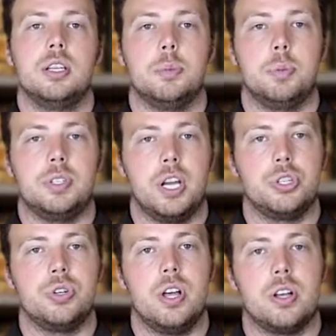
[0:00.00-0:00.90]
to
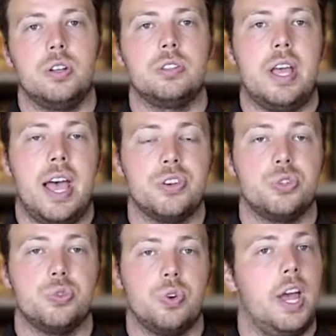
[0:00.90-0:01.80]
protect your knuckles as
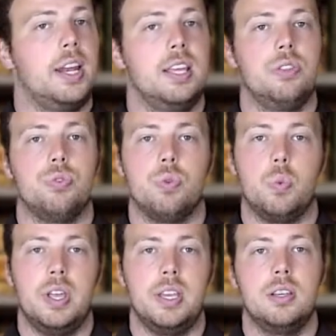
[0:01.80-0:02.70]
you're riding through the
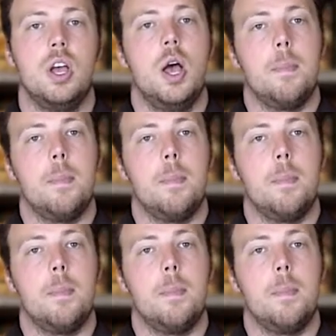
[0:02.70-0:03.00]
wind